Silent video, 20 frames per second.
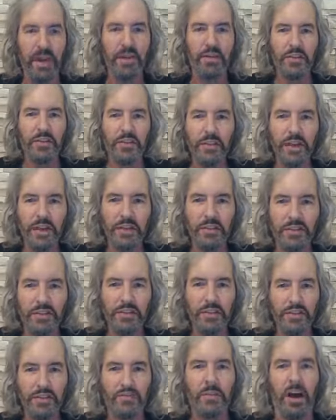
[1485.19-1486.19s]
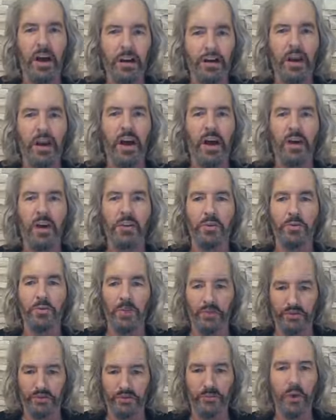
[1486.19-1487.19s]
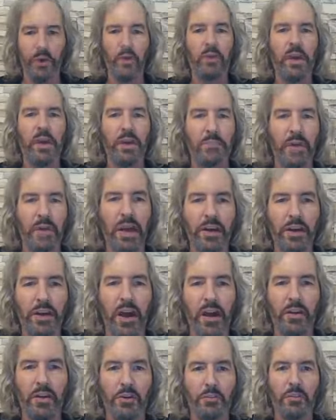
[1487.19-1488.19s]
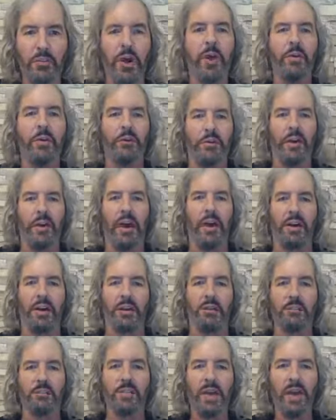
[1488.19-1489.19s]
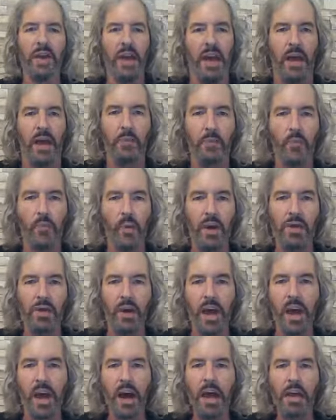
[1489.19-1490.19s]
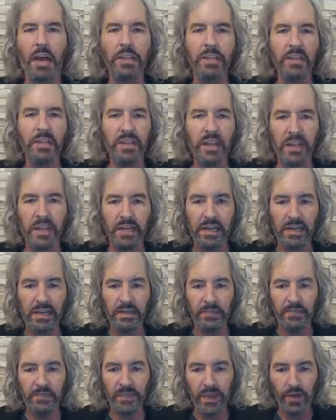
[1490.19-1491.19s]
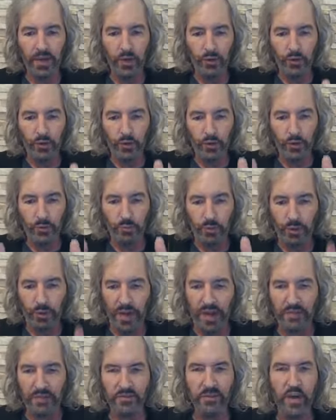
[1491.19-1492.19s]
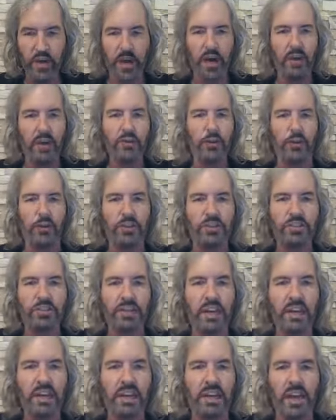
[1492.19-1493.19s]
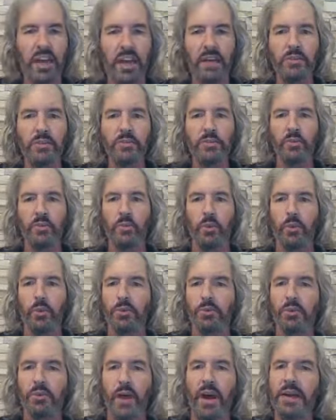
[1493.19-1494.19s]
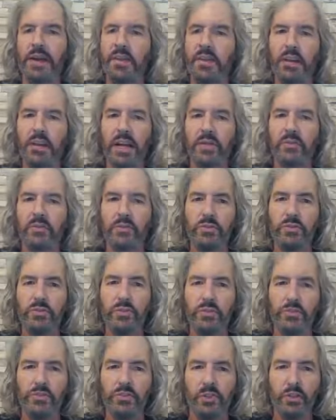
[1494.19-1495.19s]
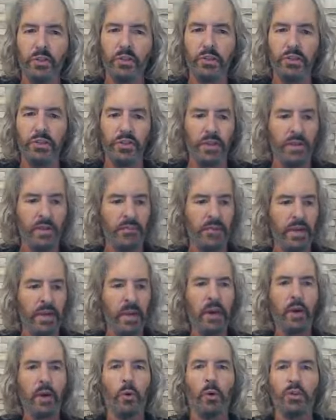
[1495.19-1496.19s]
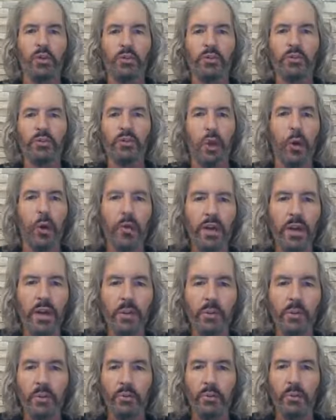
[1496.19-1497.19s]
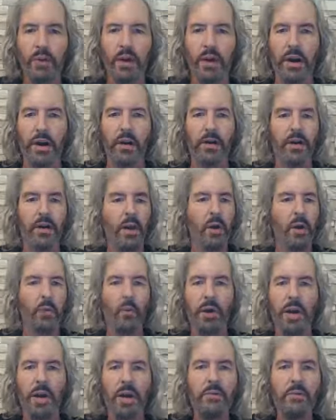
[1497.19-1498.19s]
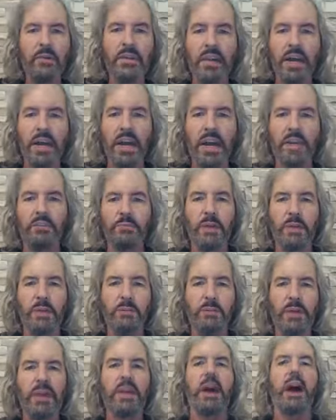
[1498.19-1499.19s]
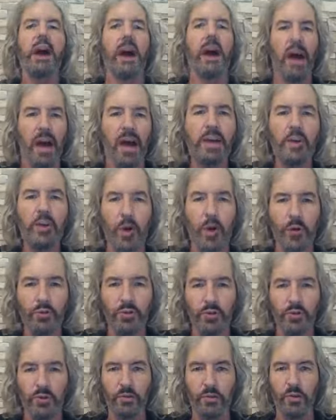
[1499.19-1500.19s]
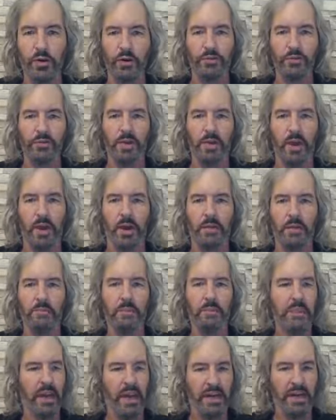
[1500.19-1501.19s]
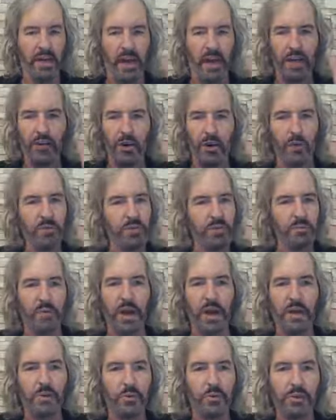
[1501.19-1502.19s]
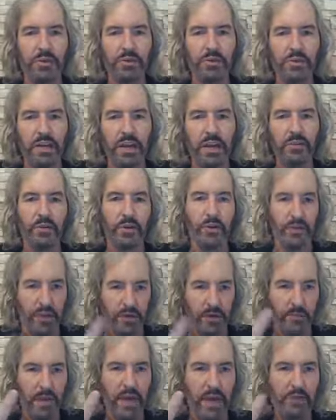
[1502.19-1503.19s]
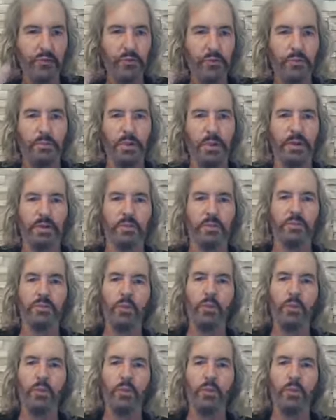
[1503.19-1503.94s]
This is my column of smoke and my column of fire. And when I need to praise God or seek an answer or find an answer to a solution or just go to Him in prayer, whatever the case may be, I go to the Word of God and I go to my Lord and Savior. They're my two pillars.